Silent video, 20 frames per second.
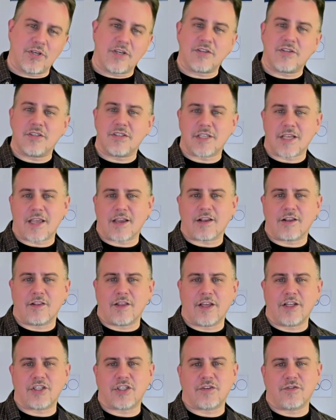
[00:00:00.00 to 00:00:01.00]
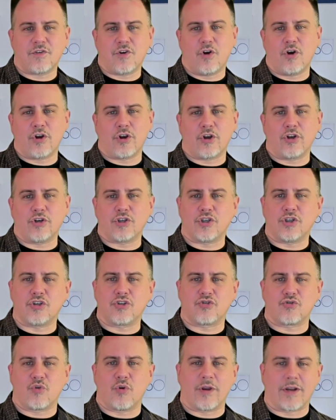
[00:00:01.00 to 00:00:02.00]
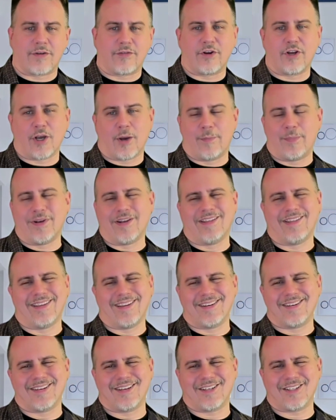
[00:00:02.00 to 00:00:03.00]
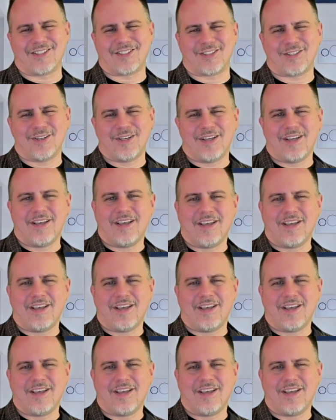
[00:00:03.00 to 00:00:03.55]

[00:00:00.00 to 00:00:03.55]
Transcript: as his acolytes have gone on to destroy every company they touch.